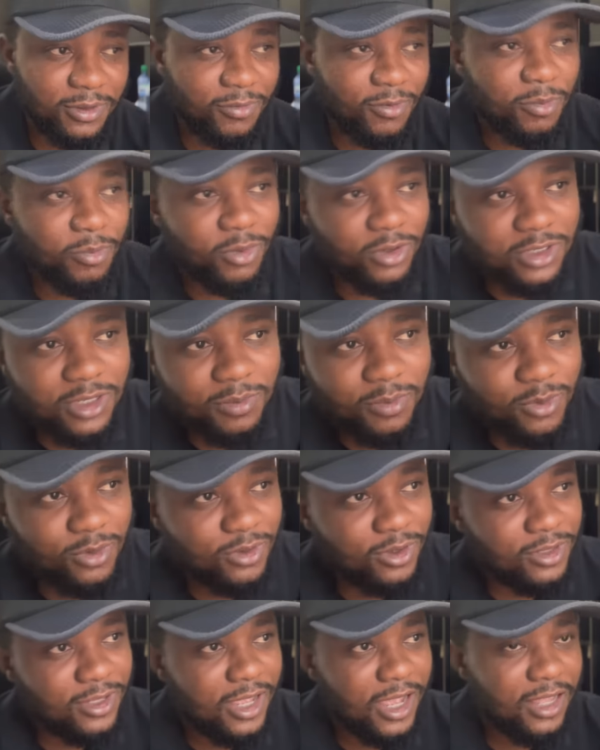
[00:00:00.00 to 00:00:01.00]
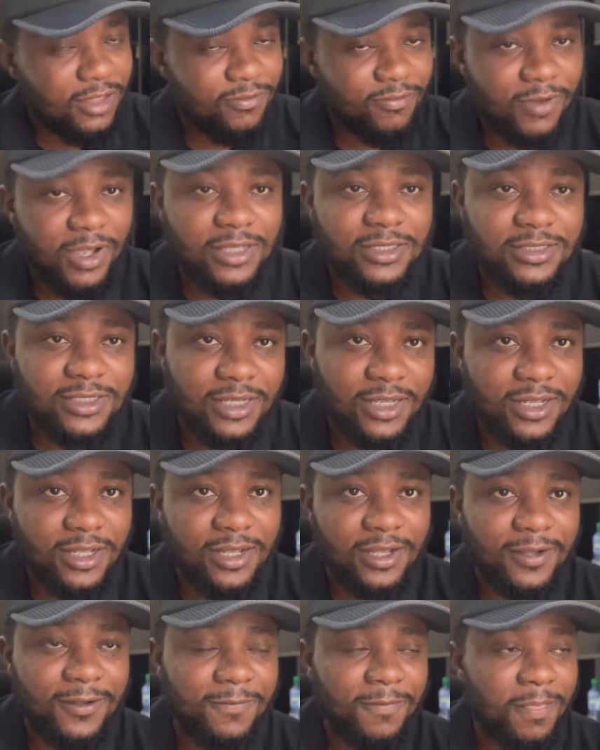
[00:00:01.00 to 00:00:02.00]
Even Portable, all the
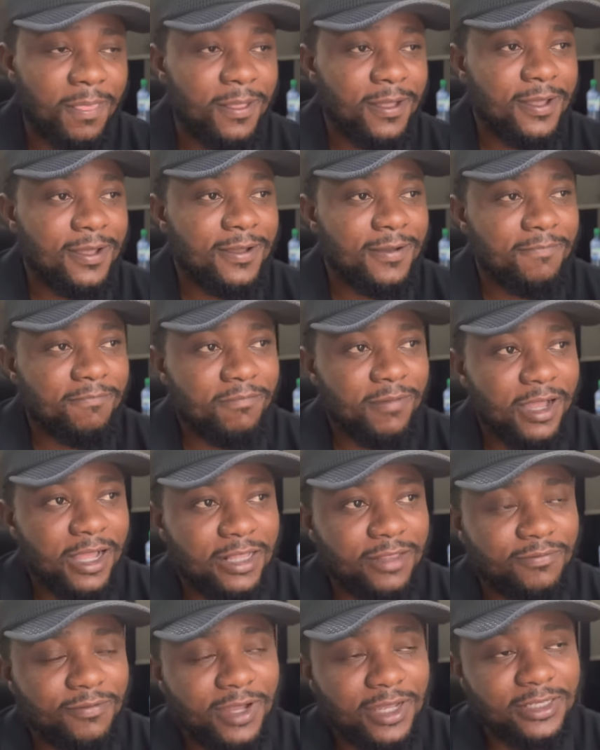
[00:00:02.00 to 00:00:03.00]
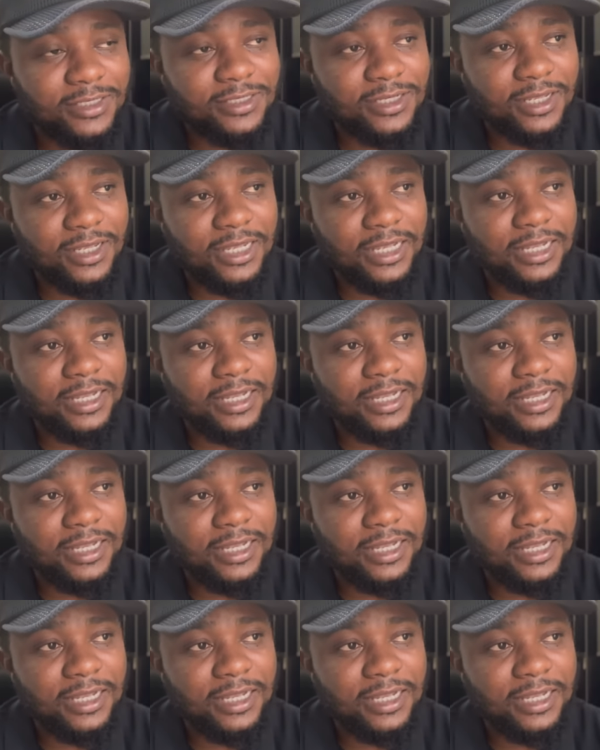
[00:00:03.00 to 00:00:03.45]
advice,